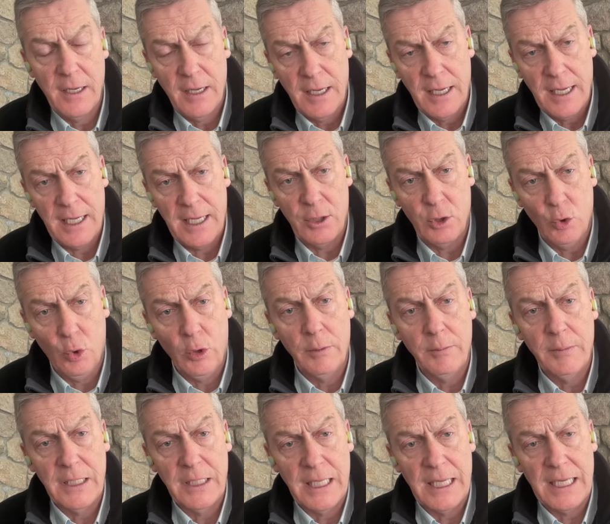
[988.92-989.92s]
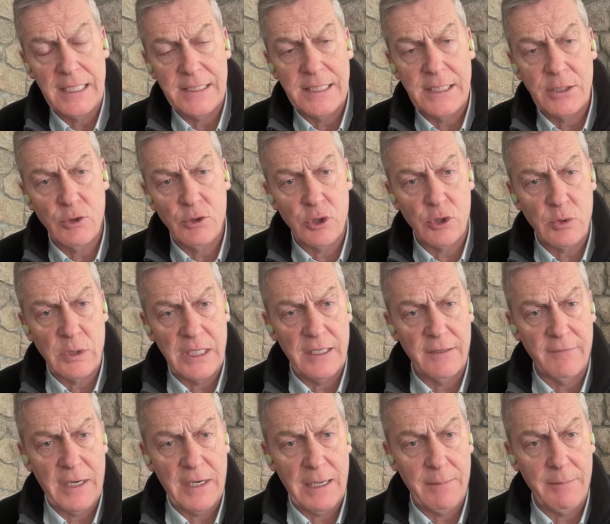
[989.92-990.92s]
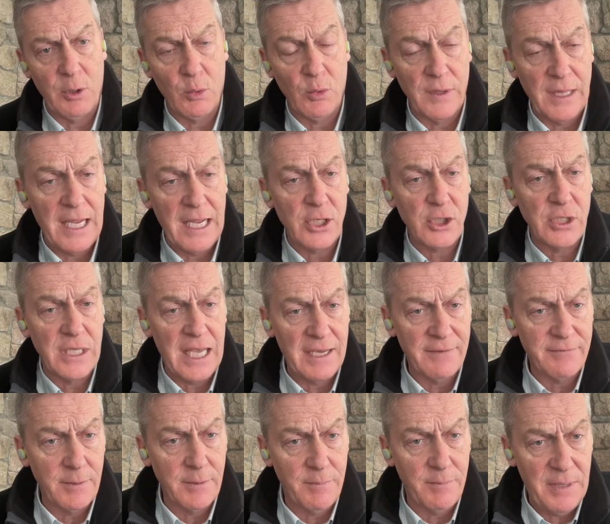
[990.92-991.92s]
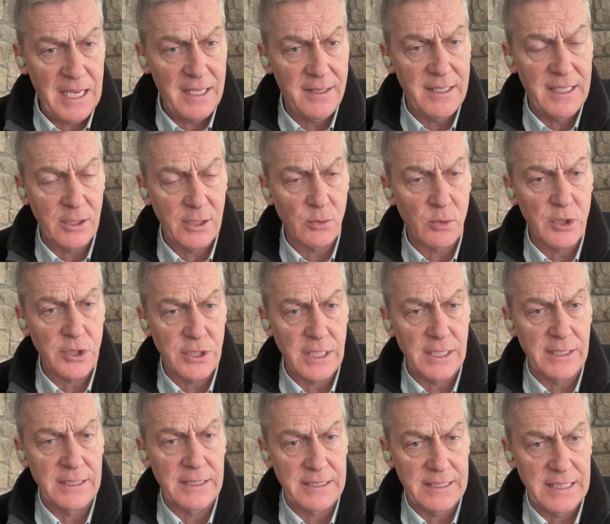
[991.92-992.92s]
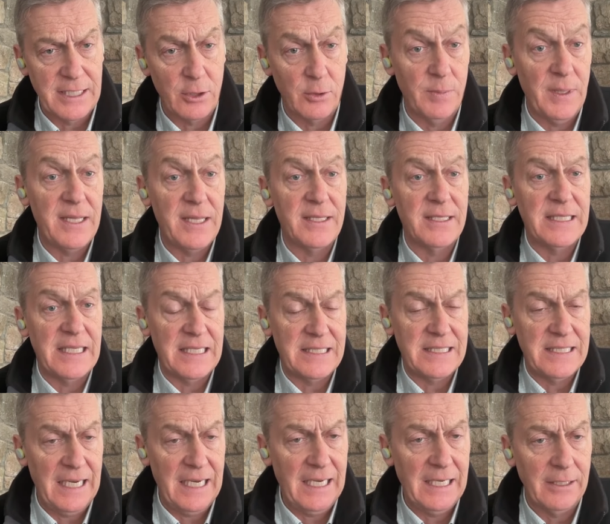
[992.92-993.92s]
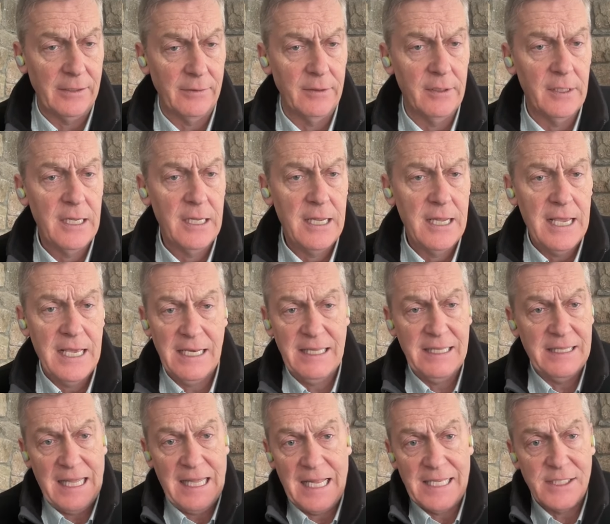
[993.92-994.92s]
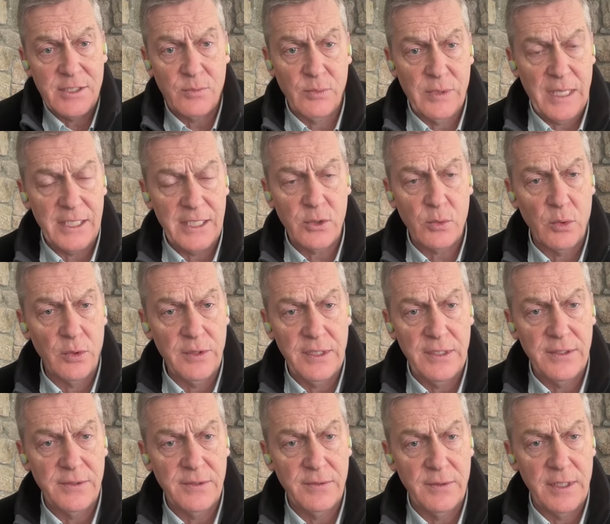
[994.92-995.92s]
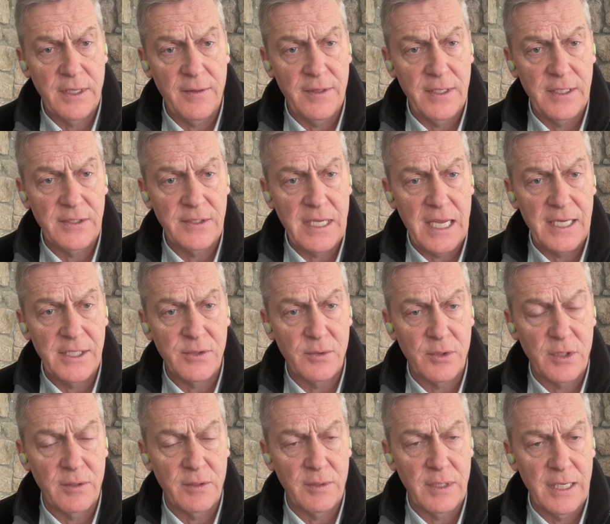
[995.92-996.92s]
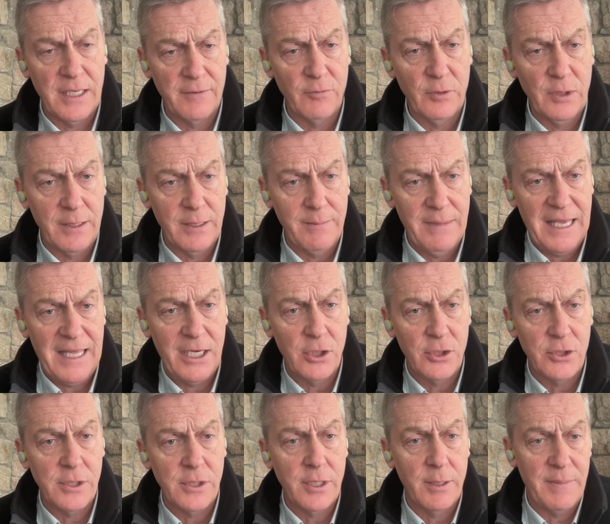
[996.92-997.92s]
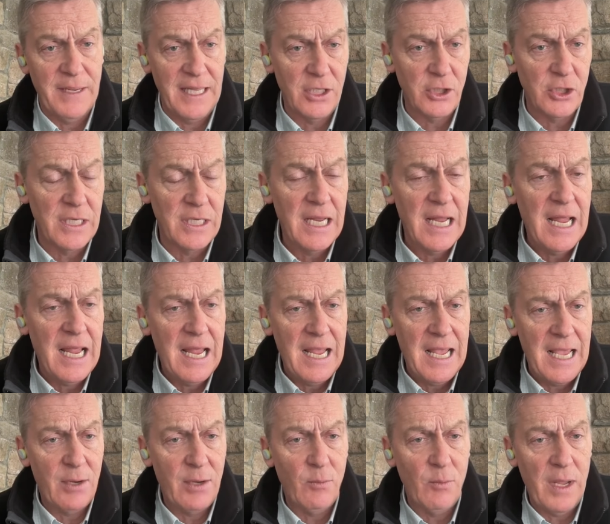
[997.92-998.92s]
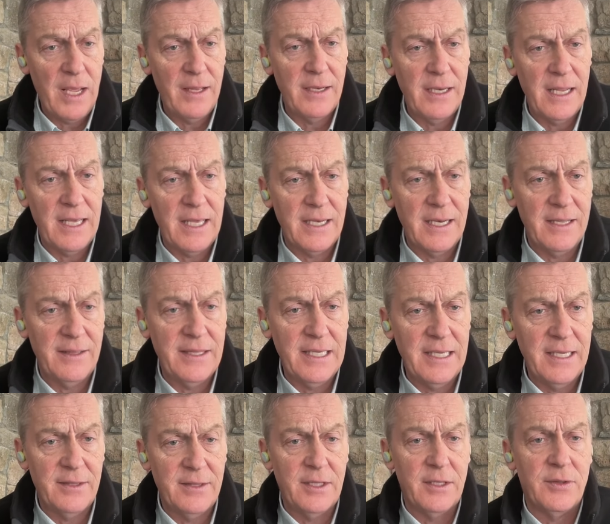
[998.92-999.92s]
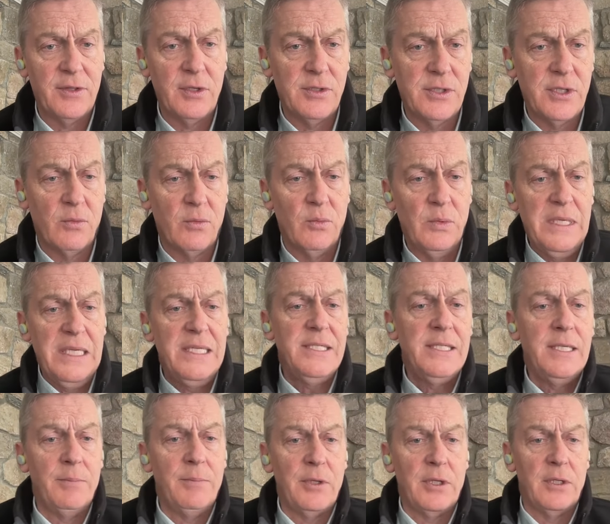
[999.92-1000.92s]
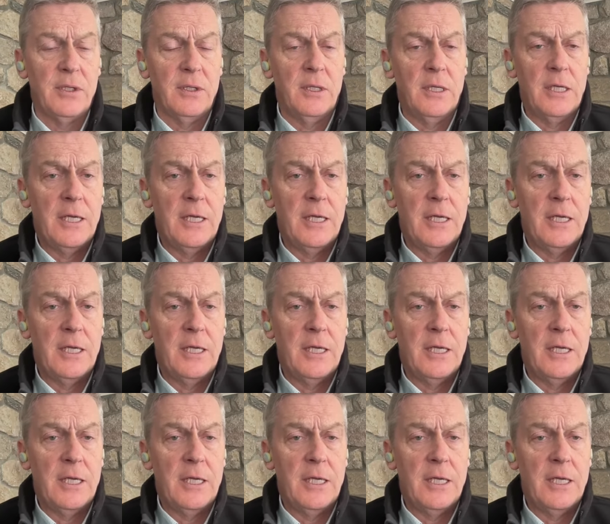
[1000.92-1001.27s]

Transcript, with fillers: a normalized interest rate environment where they actually have to pay the interest on the debt or pay the debt down. I think that's that's where these the, these guys yeah. really manage the balance sheet, and and and I think that there's a reasonable